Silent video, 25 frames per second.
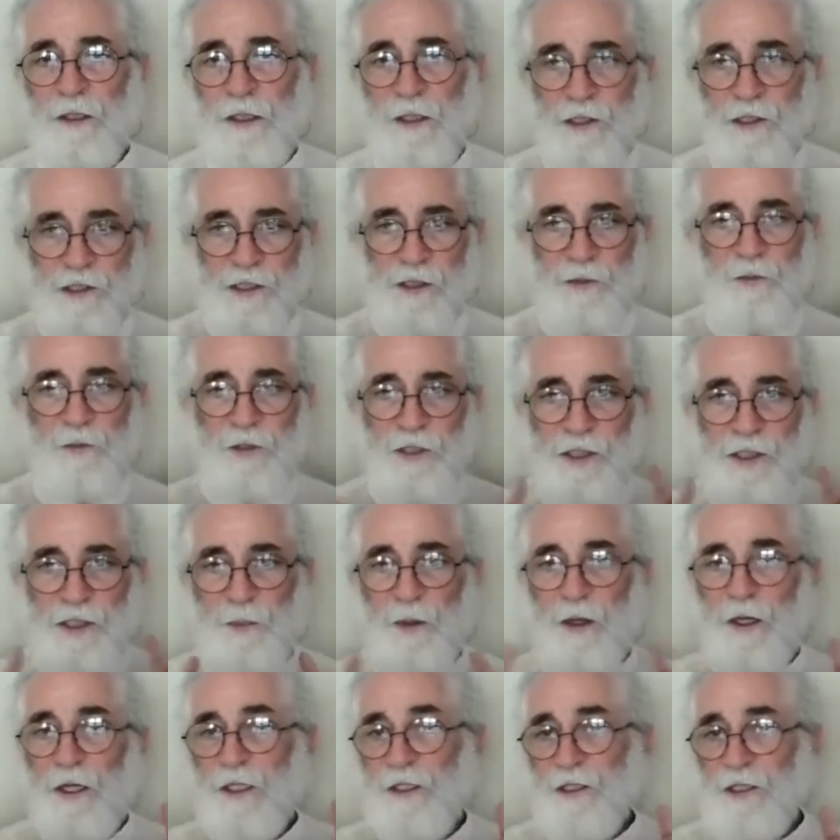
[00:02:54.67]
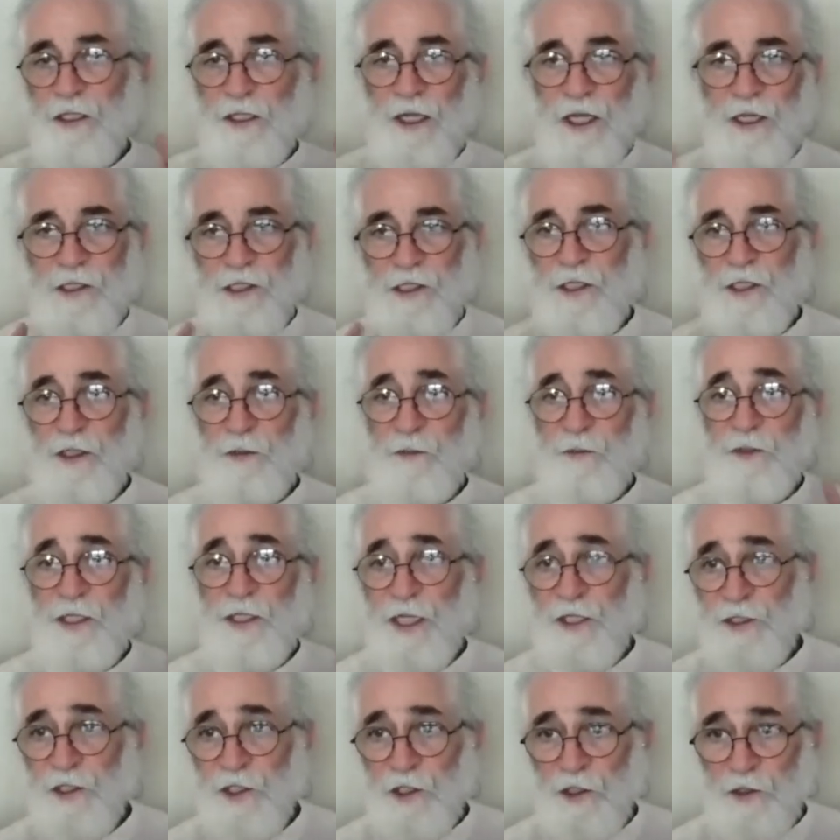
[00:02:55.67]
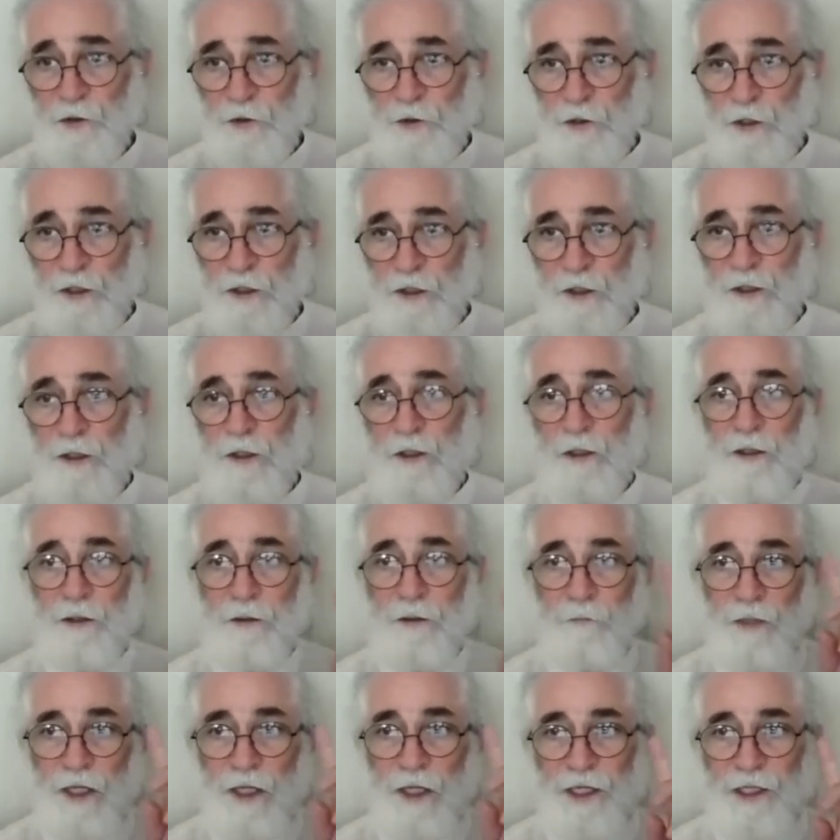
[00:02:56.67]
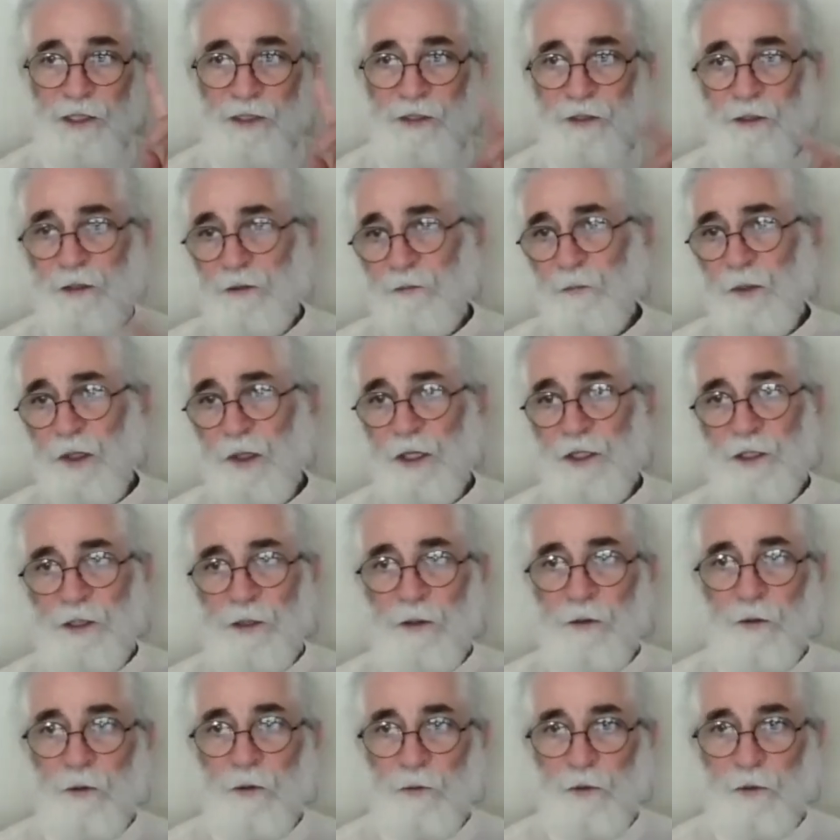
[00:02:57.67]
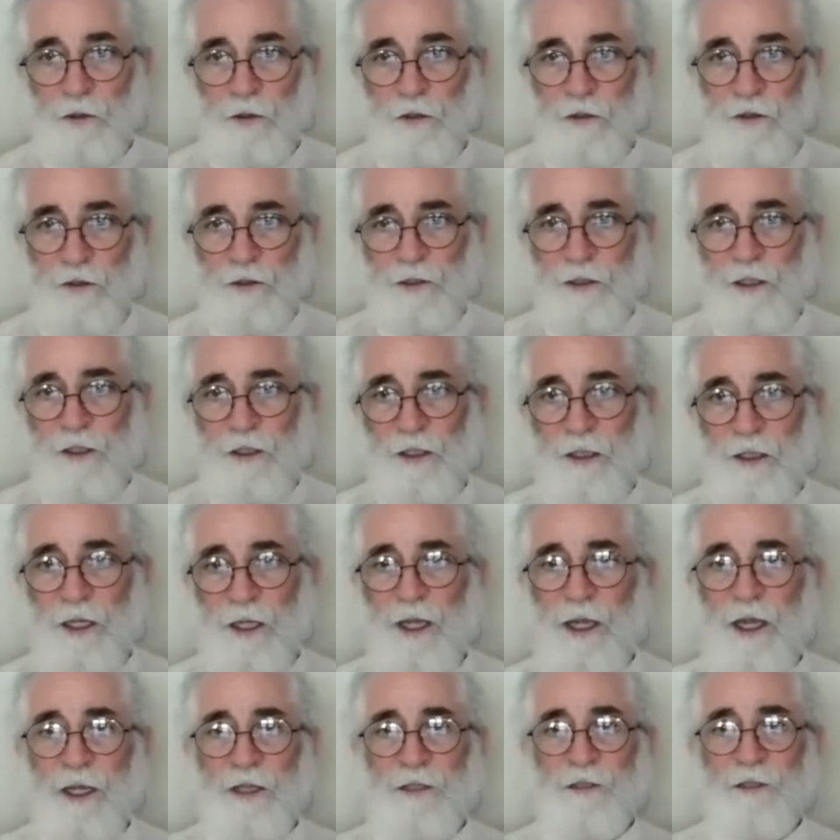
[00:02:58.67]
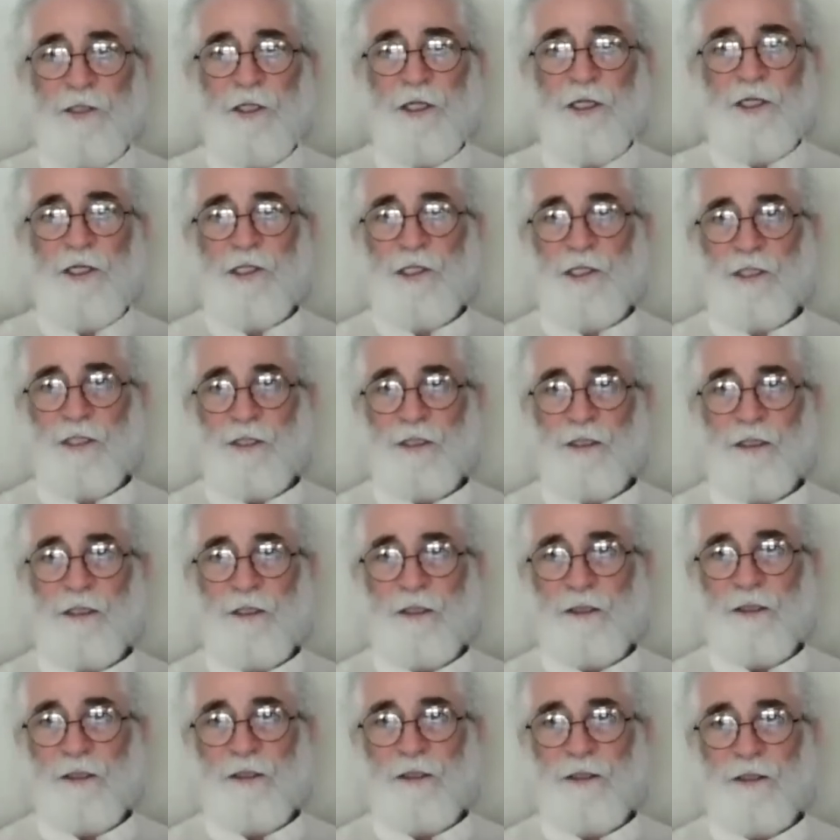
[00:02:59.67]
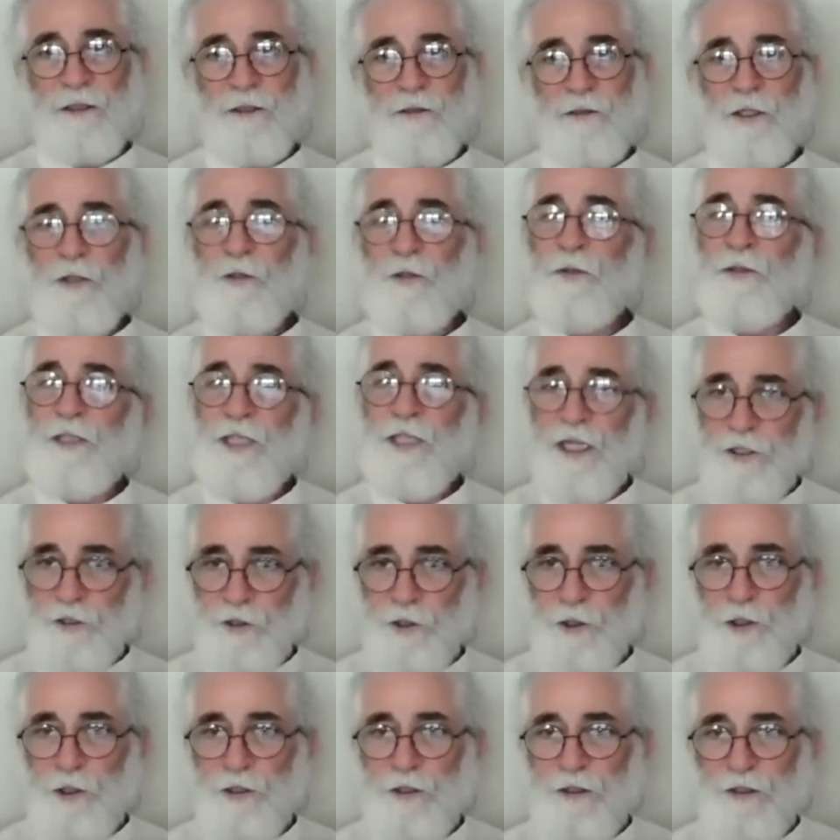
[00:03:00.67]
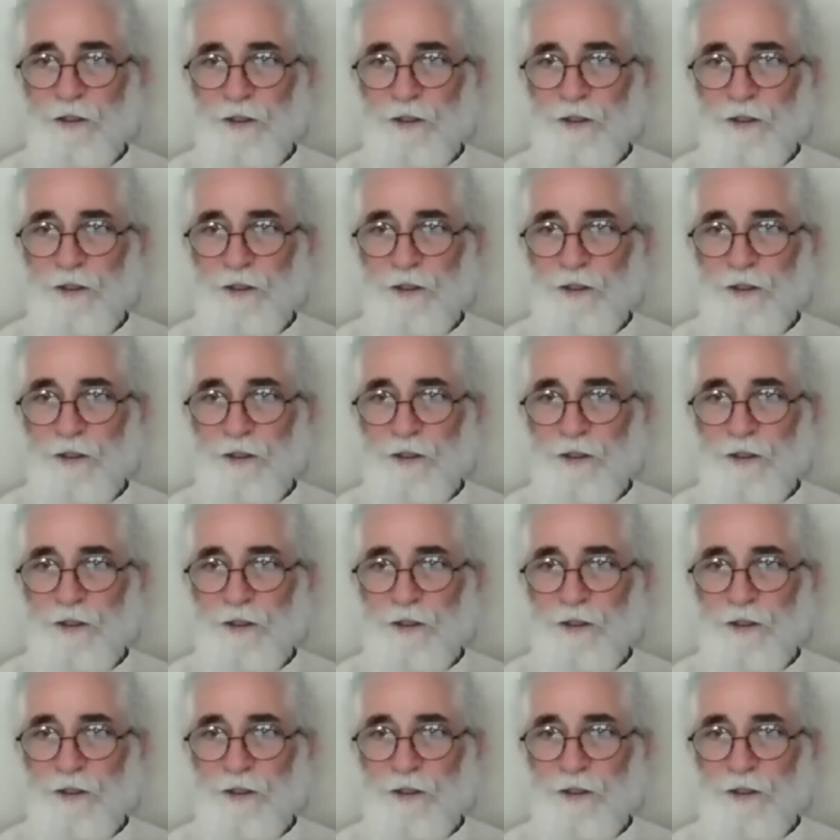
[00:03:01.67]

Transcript: Some response at some sense door, mind, body, or world, and just don't touch.